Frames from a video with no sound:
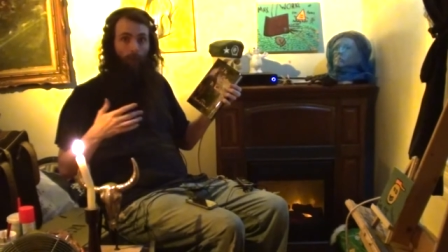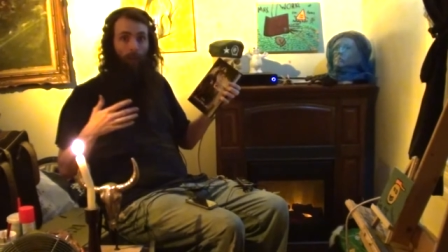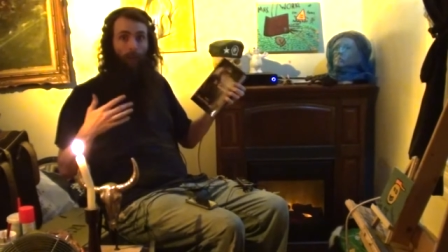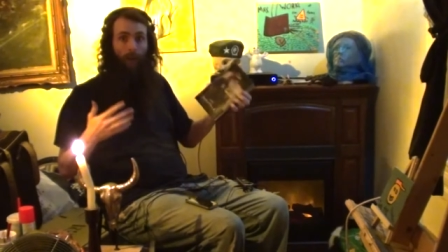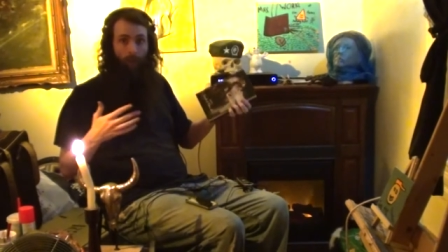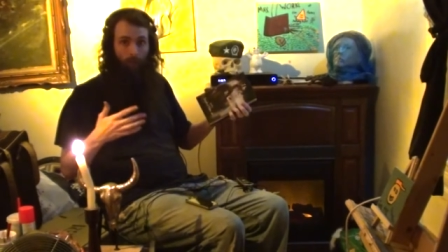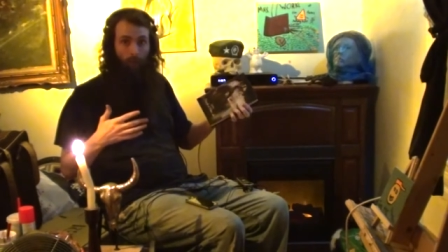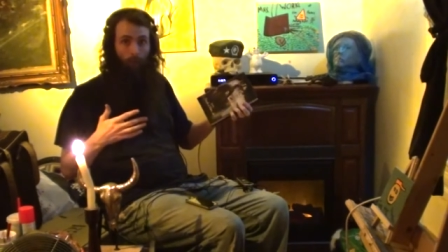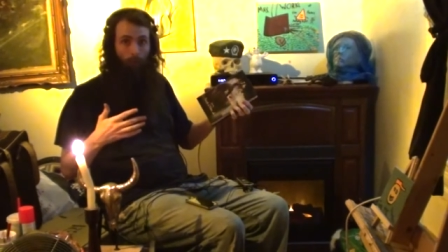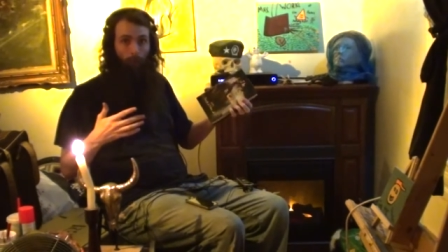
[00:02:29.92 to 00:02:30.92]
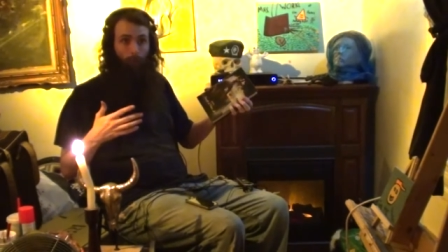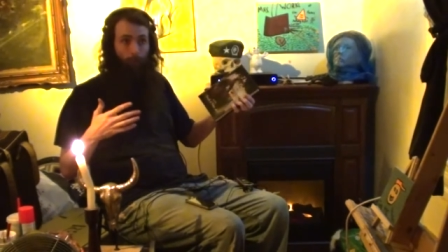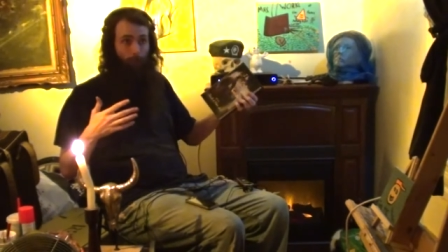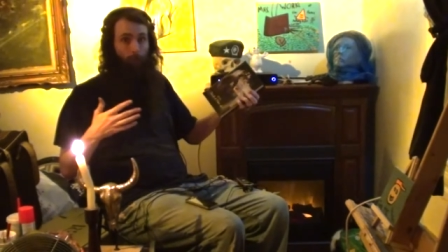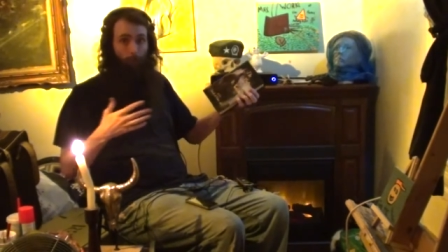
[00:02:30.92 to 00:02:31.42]
a classic
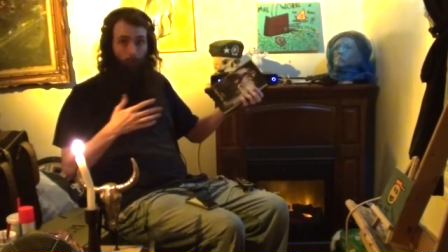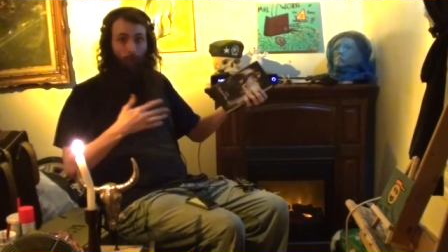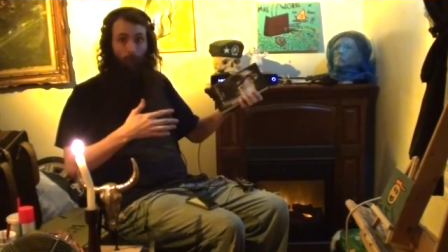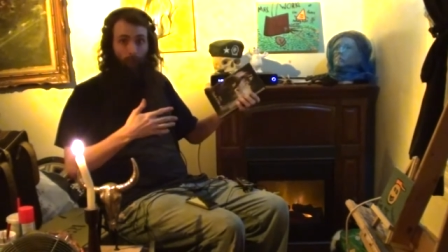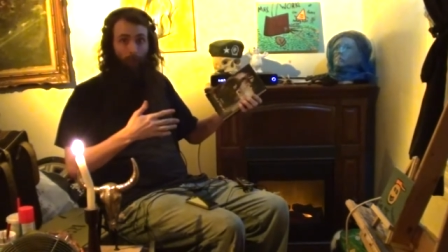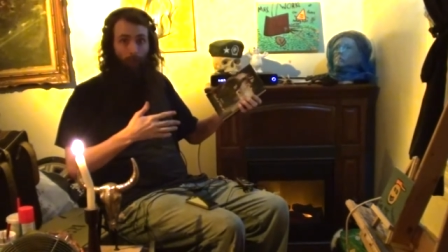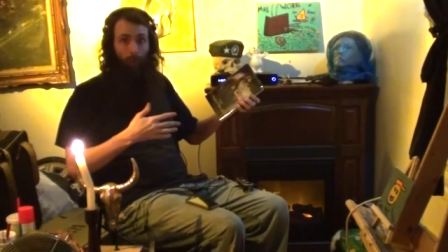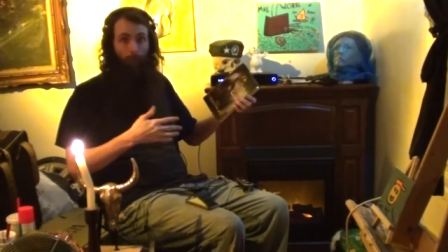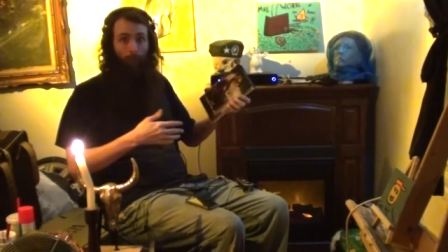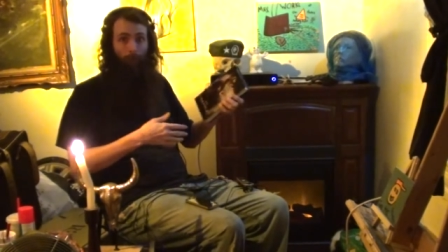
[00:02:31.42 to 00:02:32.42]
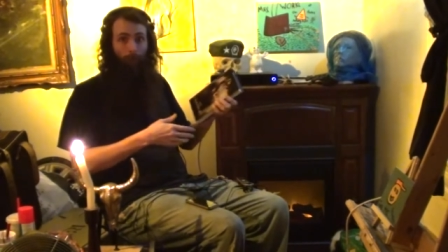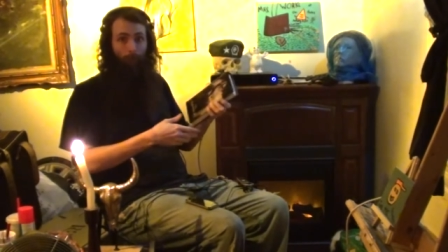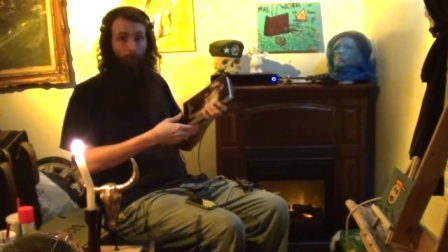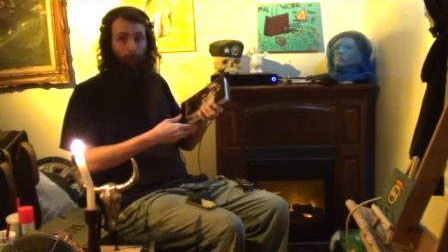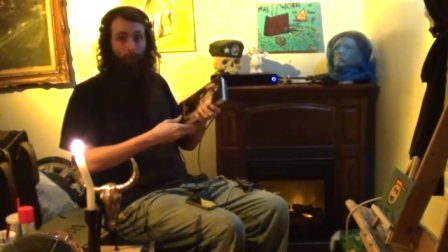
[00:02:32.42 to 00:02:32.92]
movie from
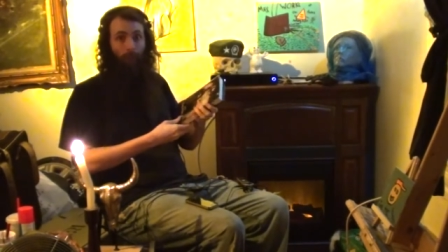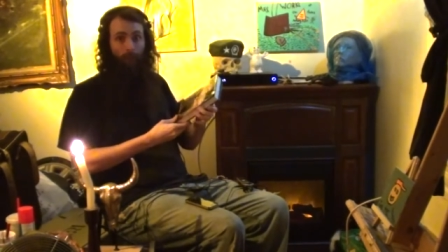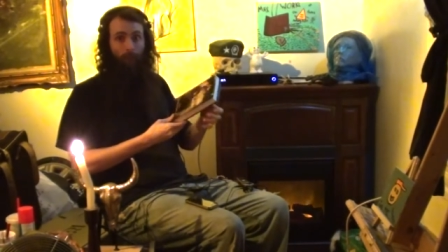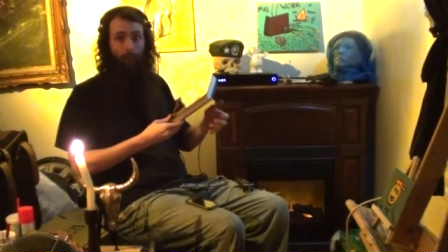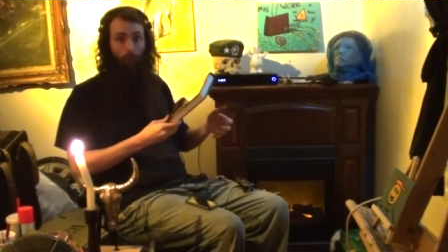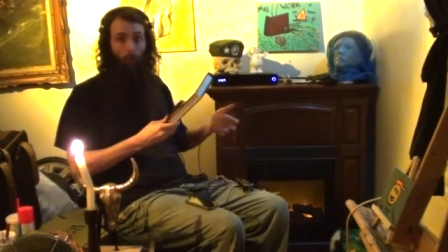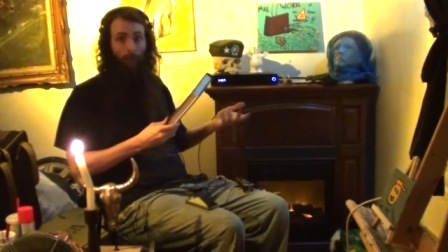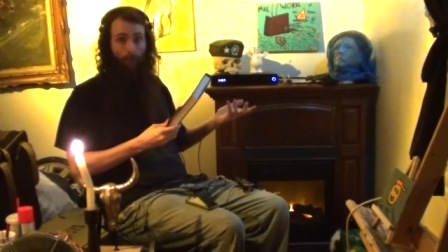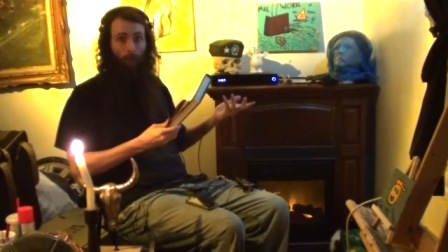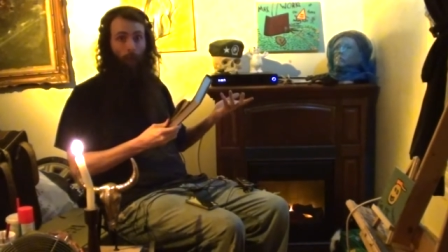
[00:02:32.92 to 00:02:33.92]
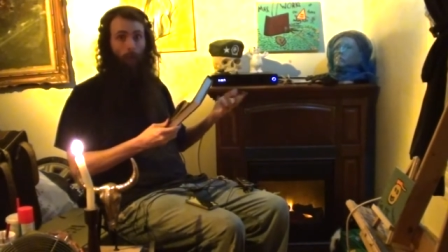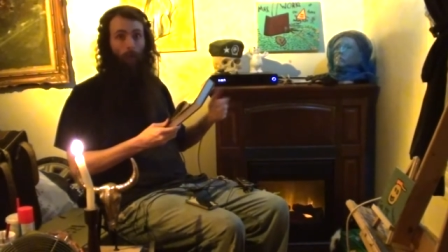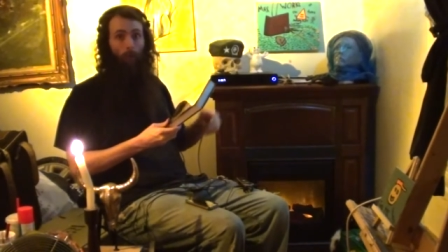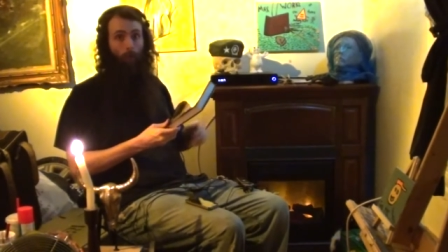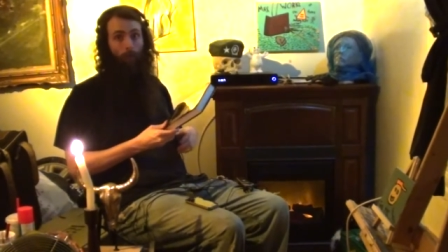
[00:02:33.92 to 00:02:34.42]
1920,
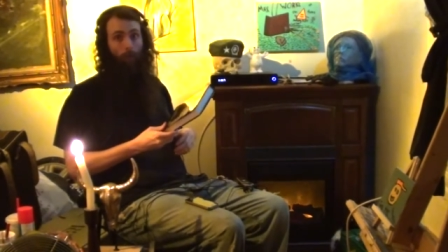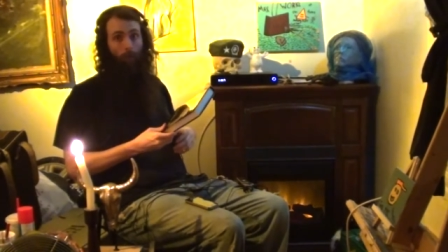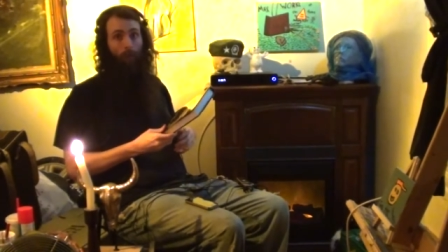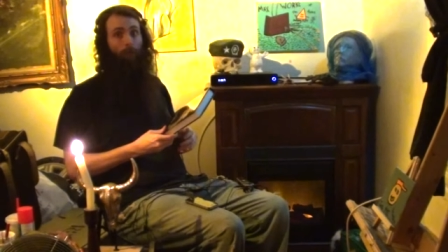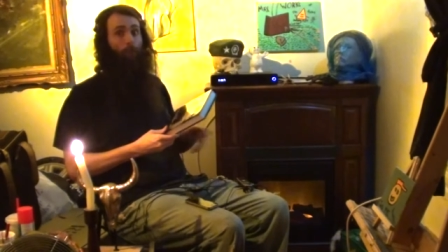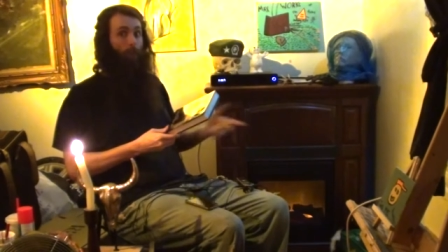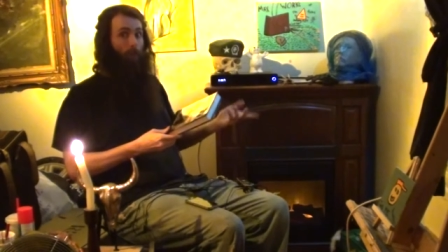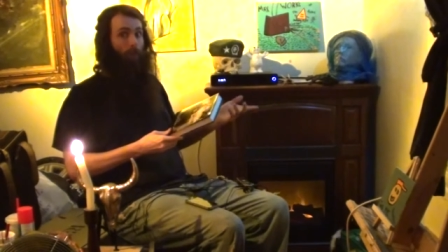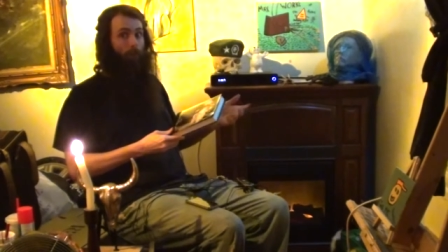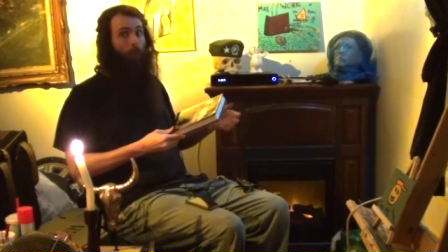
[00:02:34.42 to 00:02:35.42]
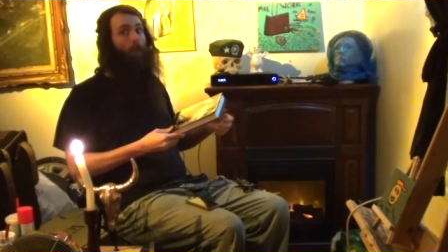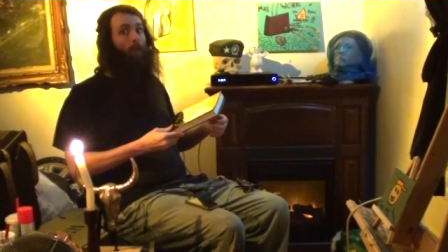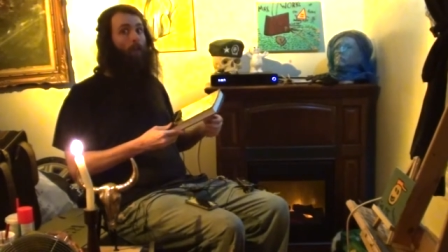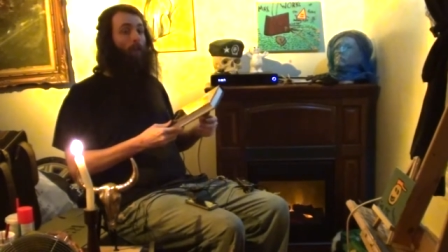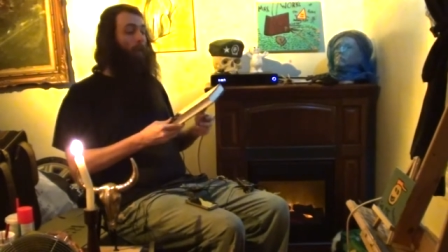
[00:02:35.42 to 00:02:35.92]
which you may have heard of.
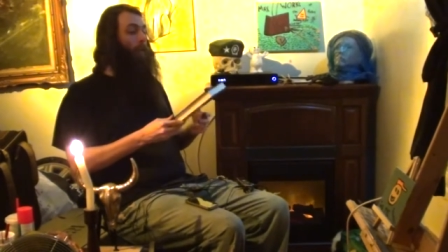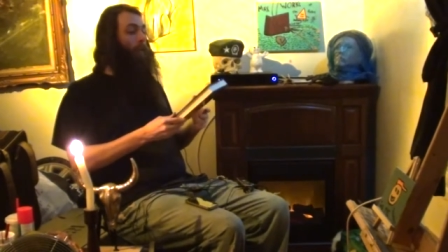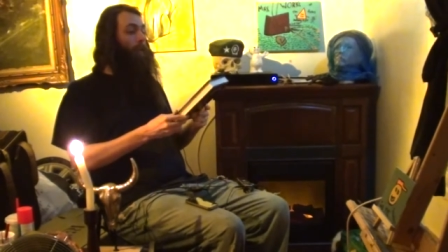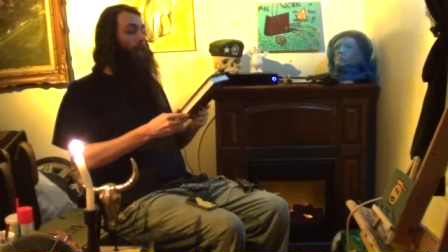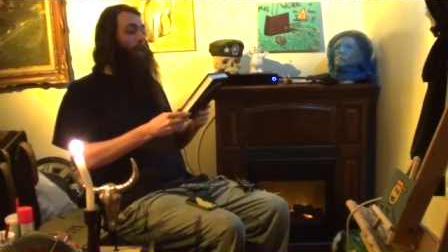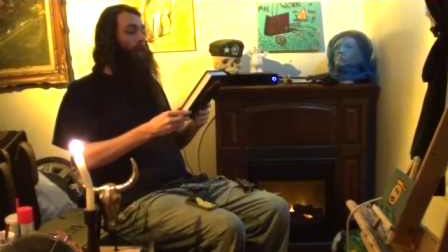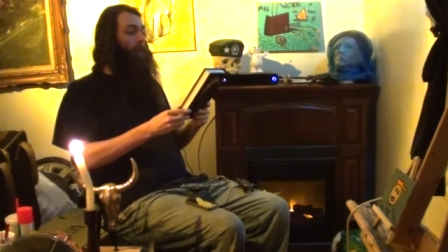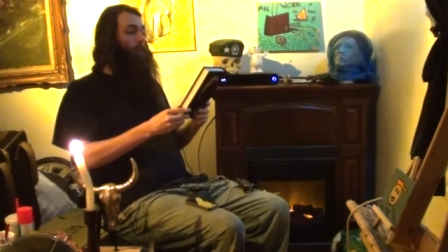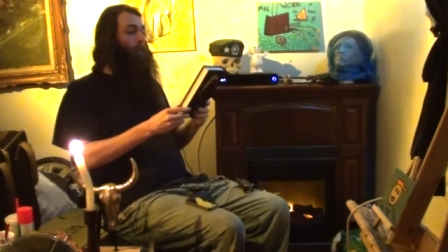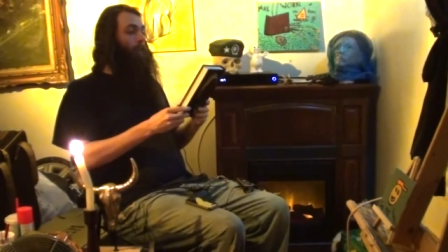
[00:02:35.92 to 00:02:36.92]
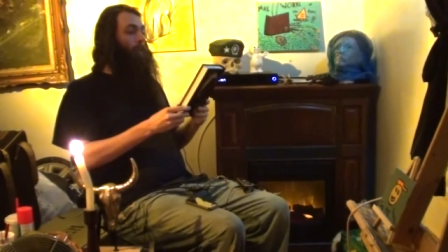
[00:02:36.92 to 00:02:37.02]
And